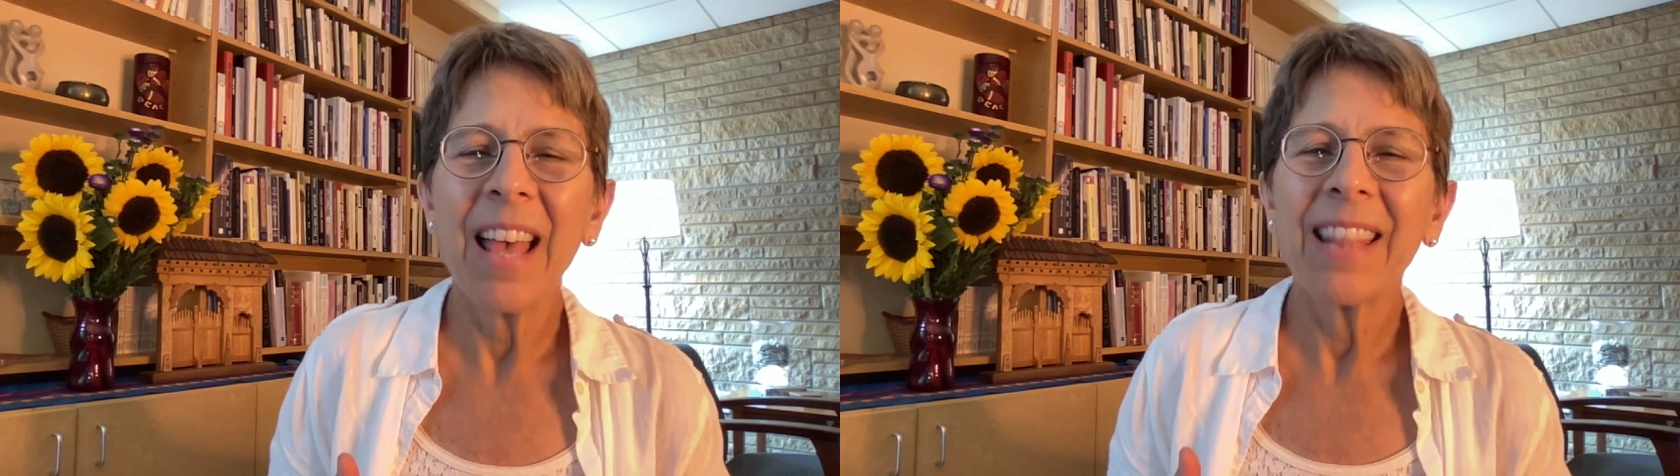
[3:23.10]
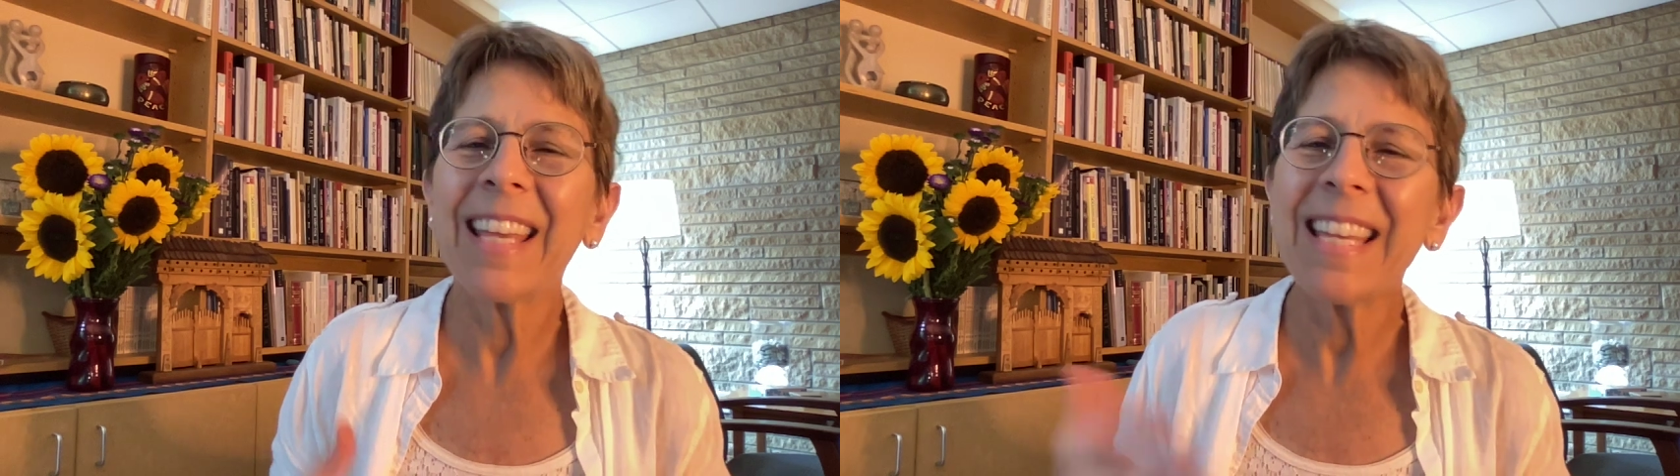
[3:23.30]

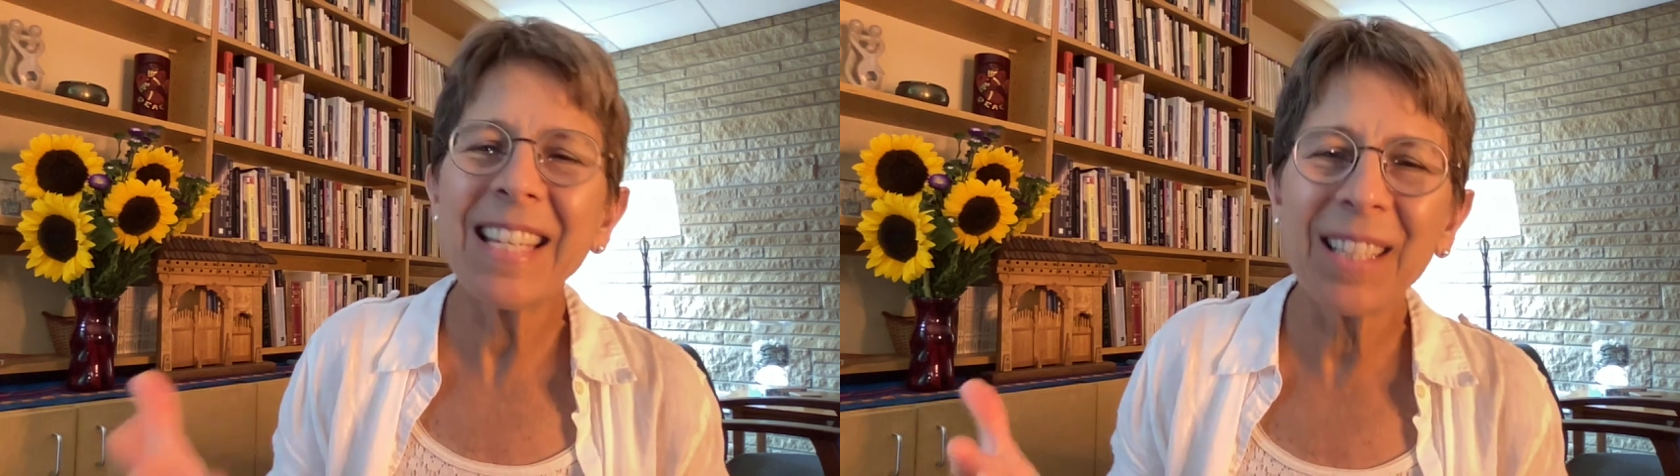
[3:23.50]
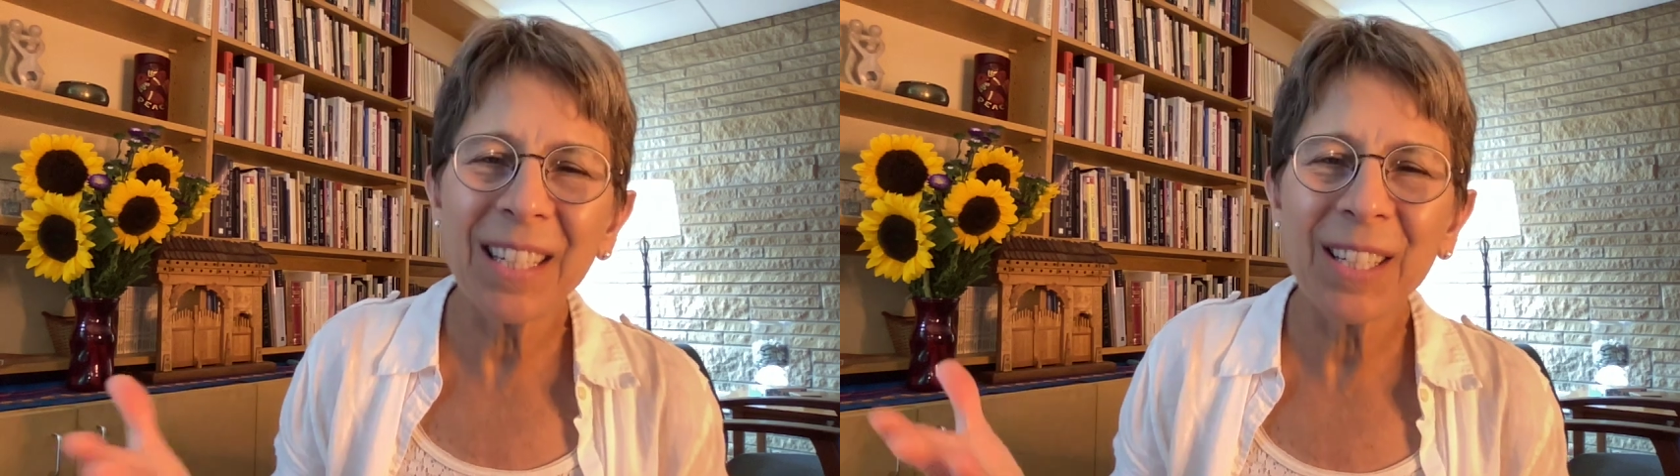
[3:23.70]
The
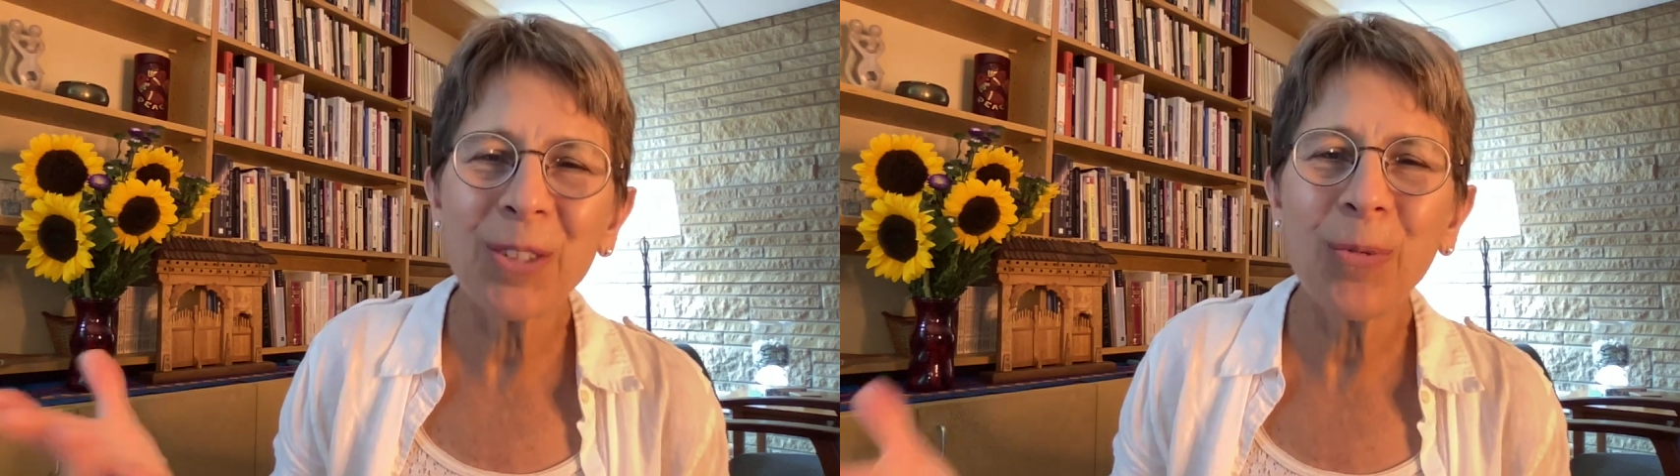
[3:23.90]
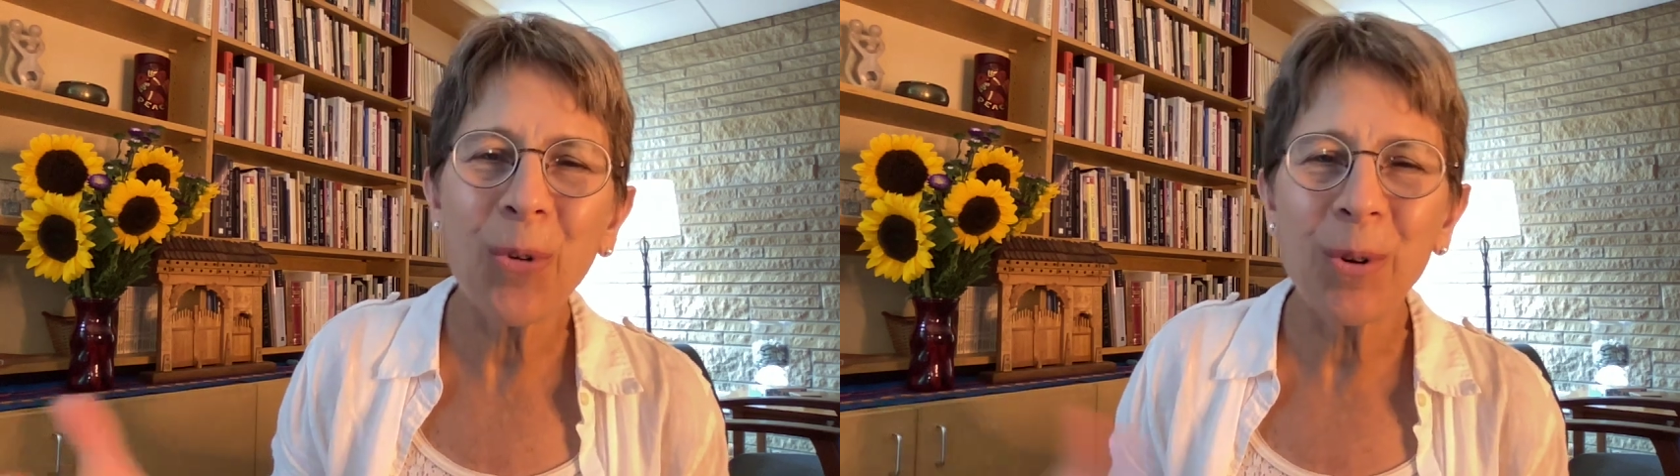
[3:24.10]

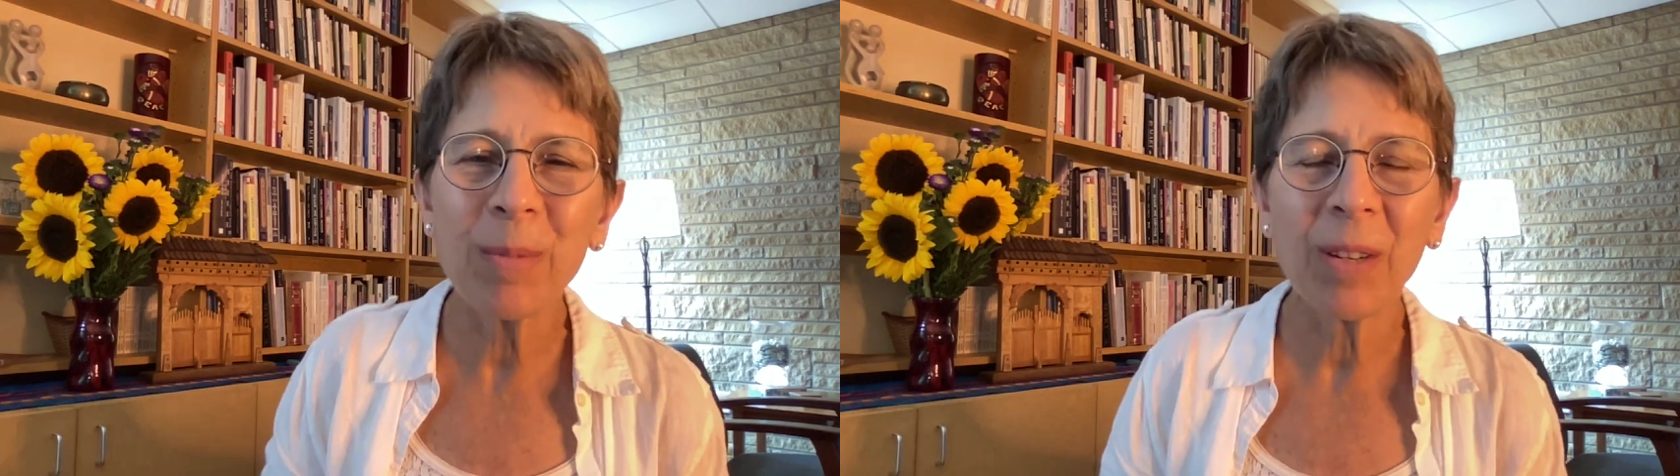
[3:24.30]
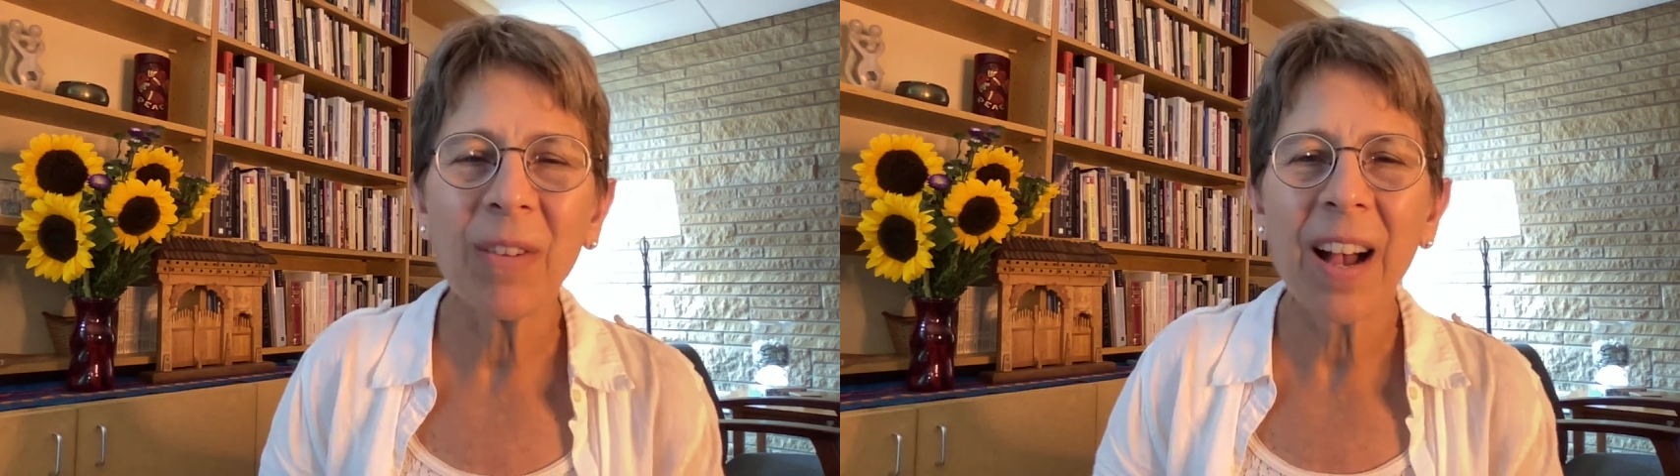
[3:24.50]
easiest forms of